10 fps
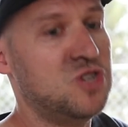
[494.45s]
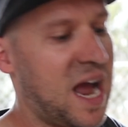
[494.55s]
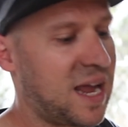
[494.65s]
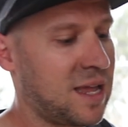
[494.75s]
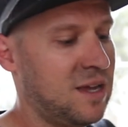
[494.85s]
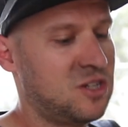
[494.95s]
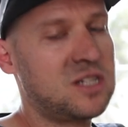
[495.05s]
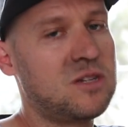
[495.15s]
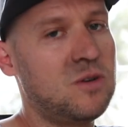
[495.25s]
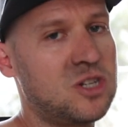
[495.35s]
jack,
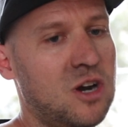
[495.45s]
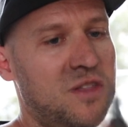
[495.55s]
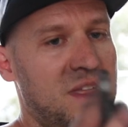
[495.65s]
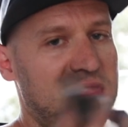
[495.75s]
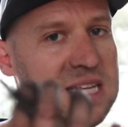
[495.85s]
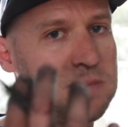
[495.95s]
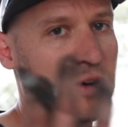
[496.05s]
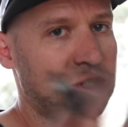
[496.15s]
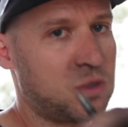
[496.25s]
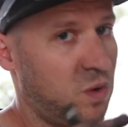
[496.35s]
just to ensure that these
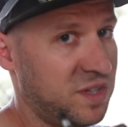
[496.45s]
bolts